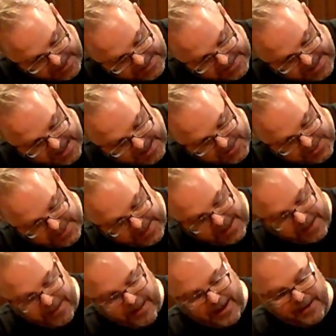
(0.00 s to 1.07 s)
it's actually got
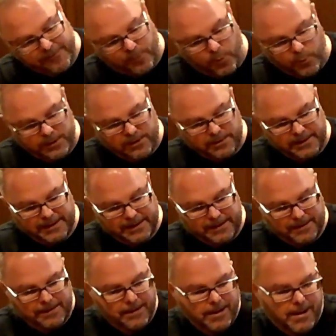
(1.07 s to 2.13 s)
a lot of oil in it,